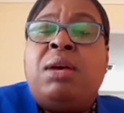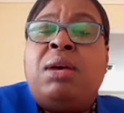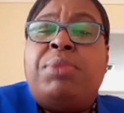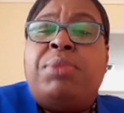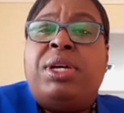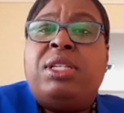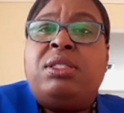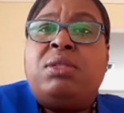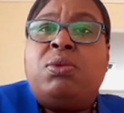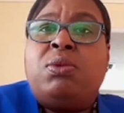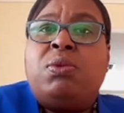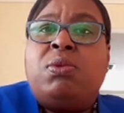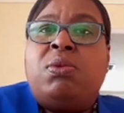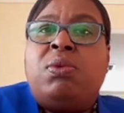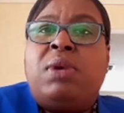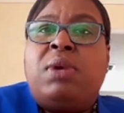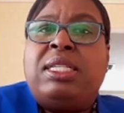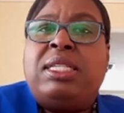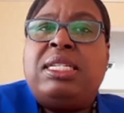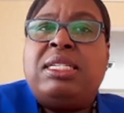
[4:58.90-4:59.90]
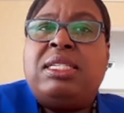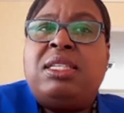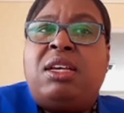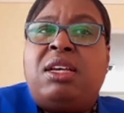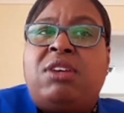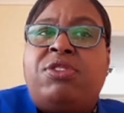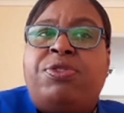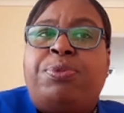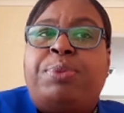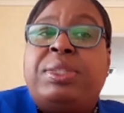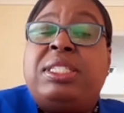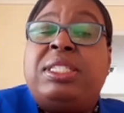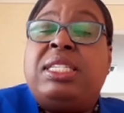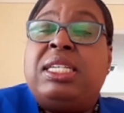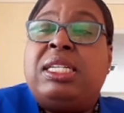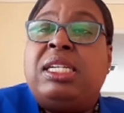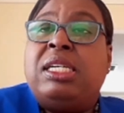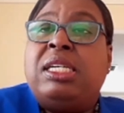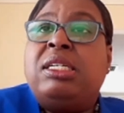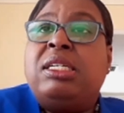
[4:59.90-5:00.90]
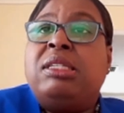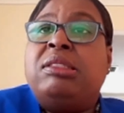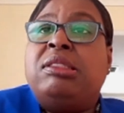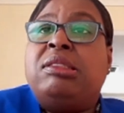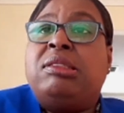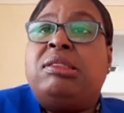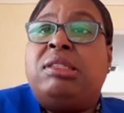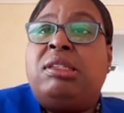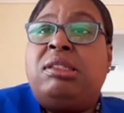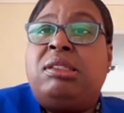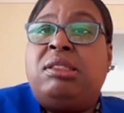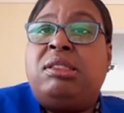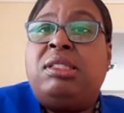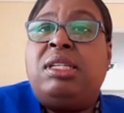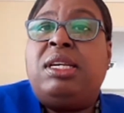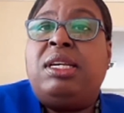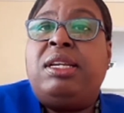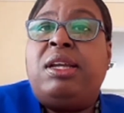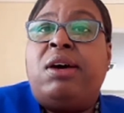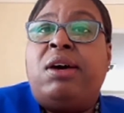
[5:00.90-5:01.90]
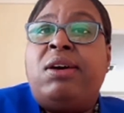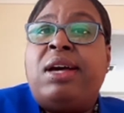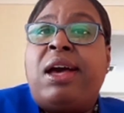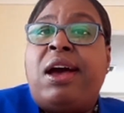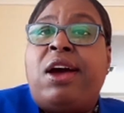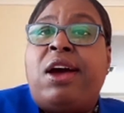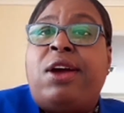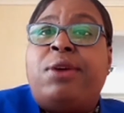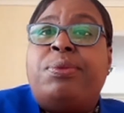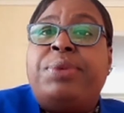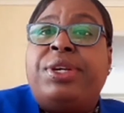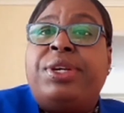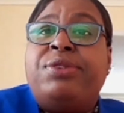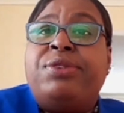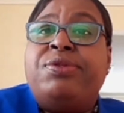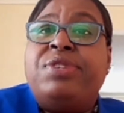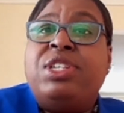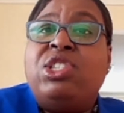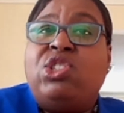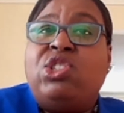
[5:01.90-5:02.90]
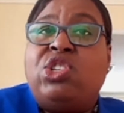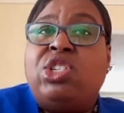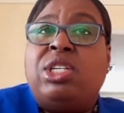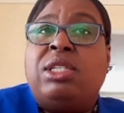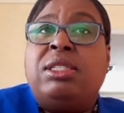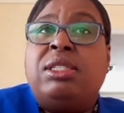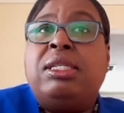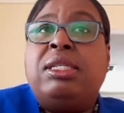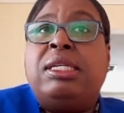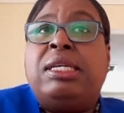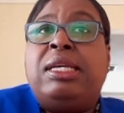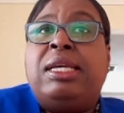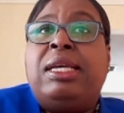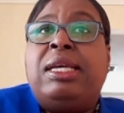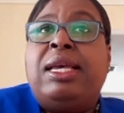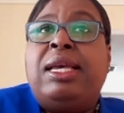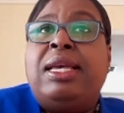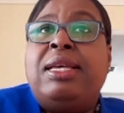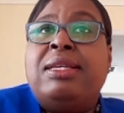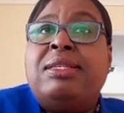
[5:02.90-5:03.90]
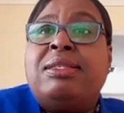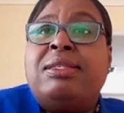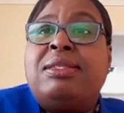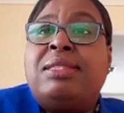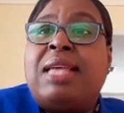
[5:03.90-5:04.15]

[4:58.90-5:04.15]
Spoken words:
But what is of particular concern in our Caribbean region is